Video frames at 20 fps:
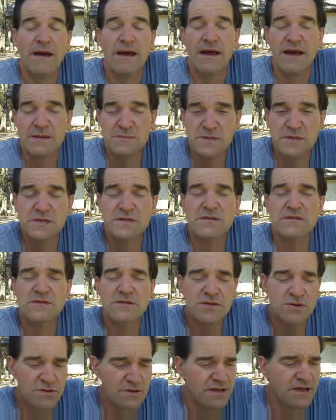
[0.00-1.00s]

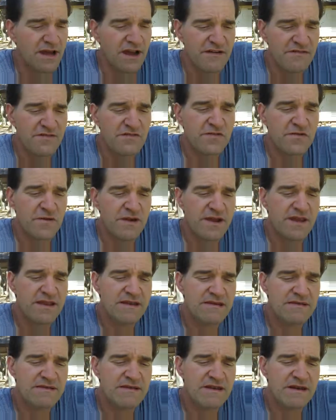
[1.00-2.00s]
Absolutely. I've
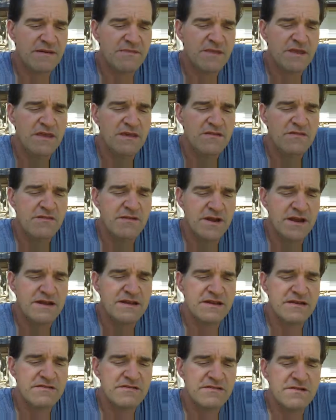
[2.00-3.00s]
trained uh,
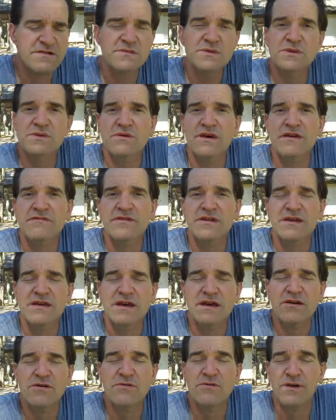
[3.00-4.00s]
trained interns who have
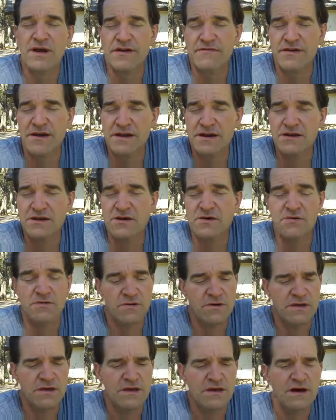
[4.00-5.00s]
who have had
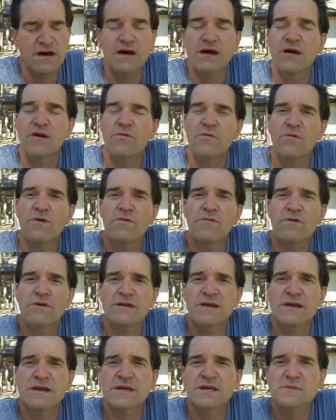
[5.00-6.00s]
no uh,
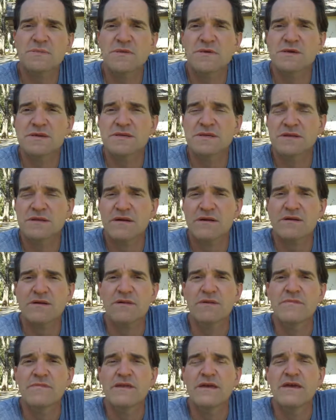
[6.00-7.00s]
woodworking experience at
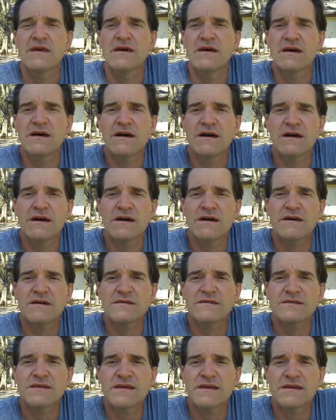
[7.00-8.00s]
all uh,
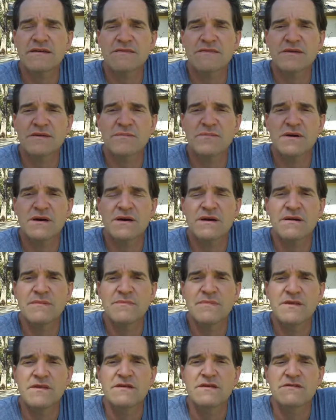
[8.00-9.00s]
and taken them
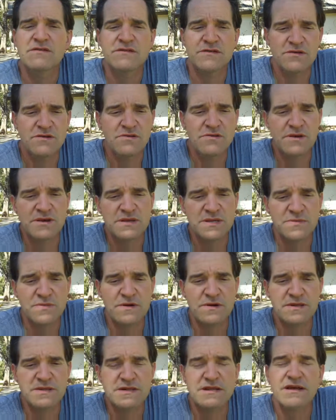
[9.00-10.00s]
um, to an
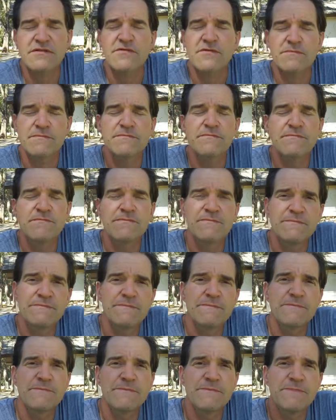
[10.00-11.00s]
experience level.
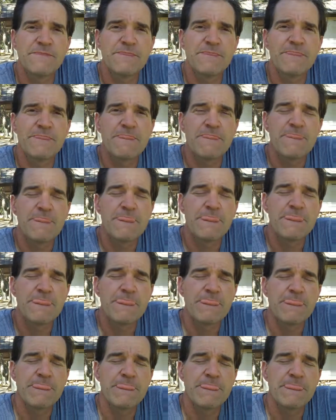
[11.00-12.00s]
And are there
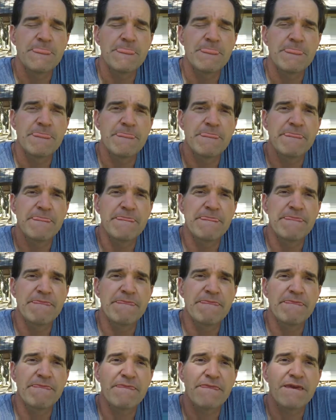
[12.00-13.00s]
personality
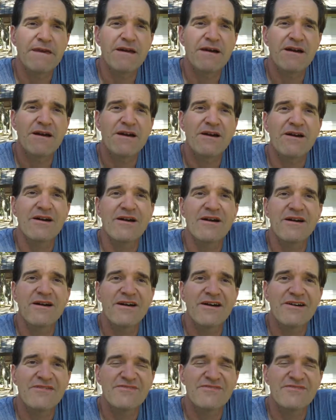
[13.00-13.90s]
traits of a woodworker?